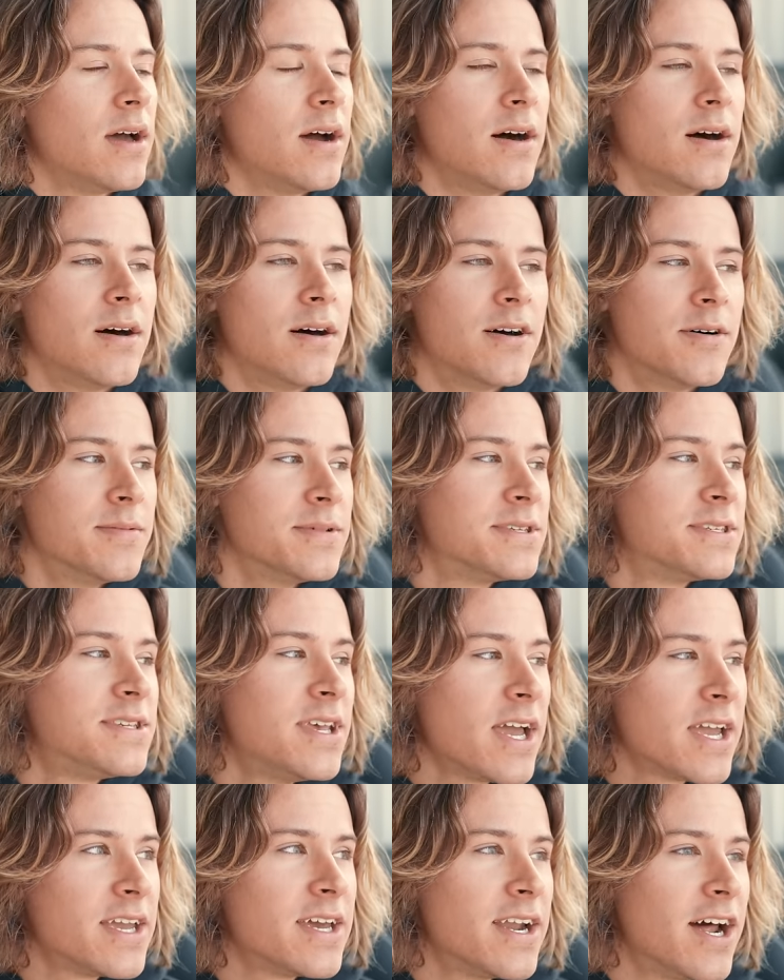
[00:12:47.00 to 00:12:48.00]
Um,
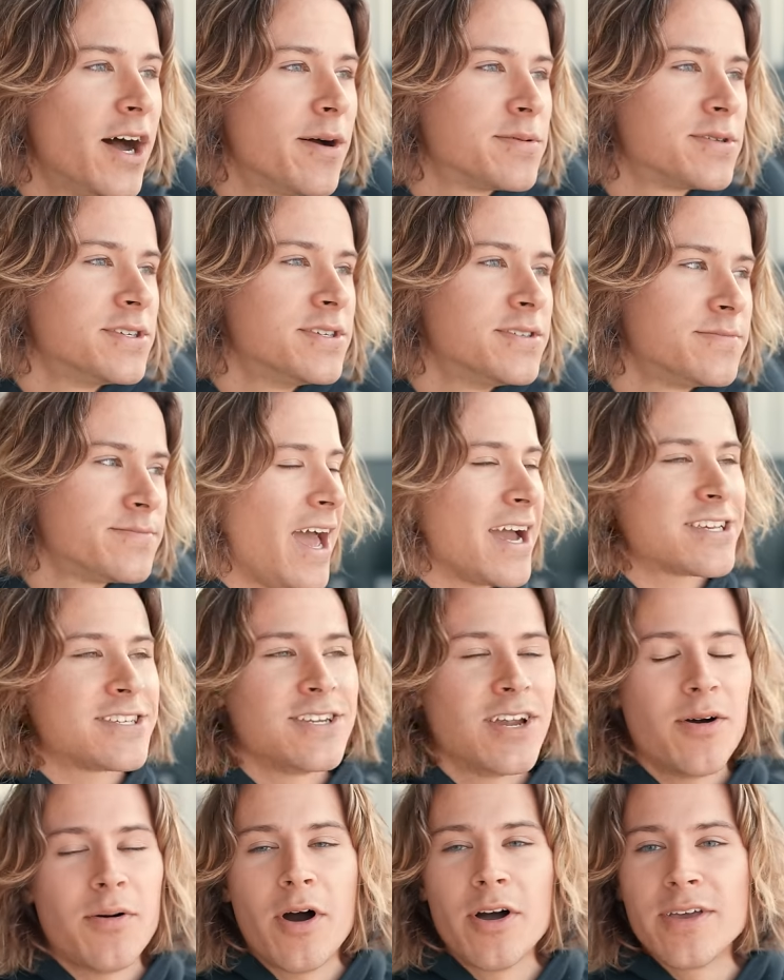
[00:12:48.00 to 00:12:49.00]
second option,
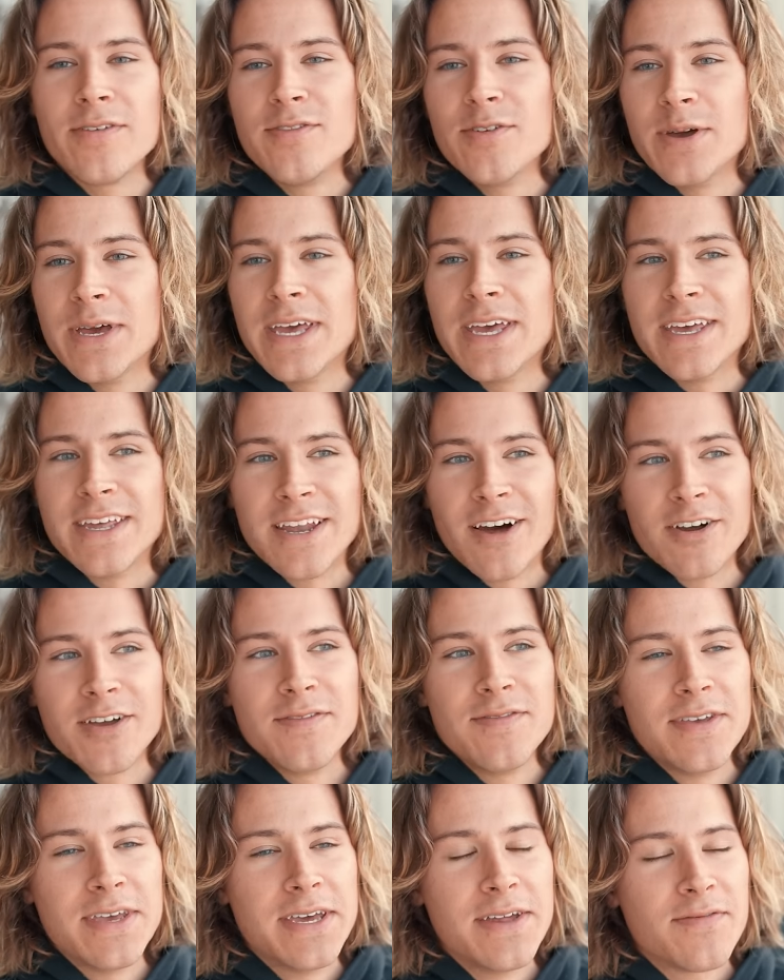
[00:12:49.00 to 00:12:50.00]
actually, no, I'll give you a hint. I'll
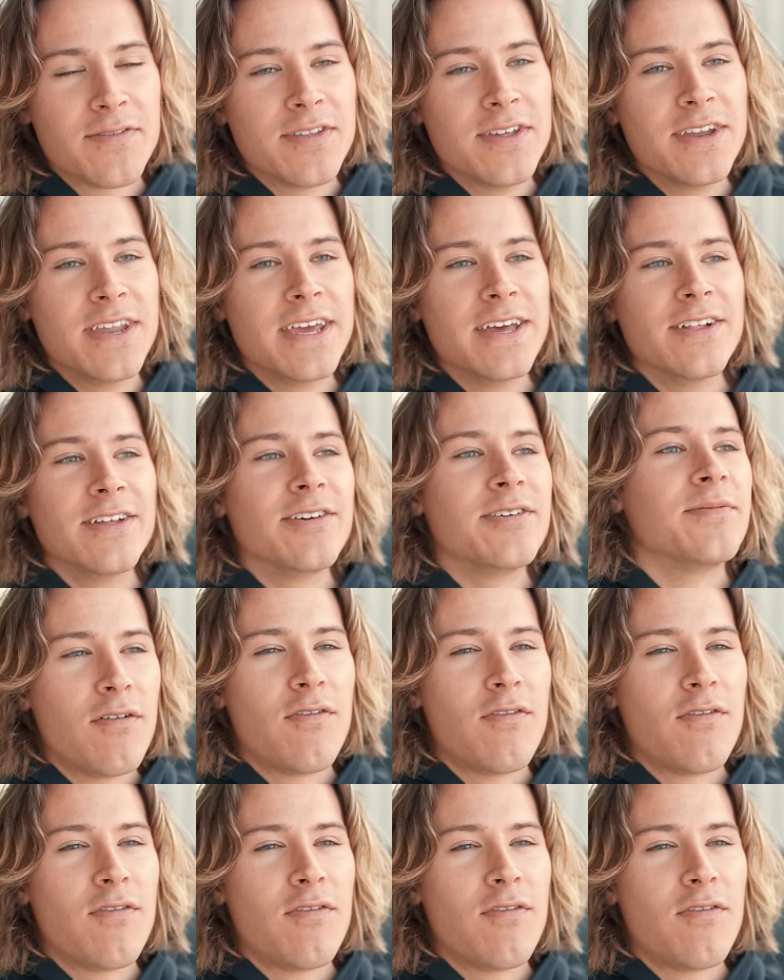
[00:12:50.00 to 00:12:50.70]
give you a hint for the daily.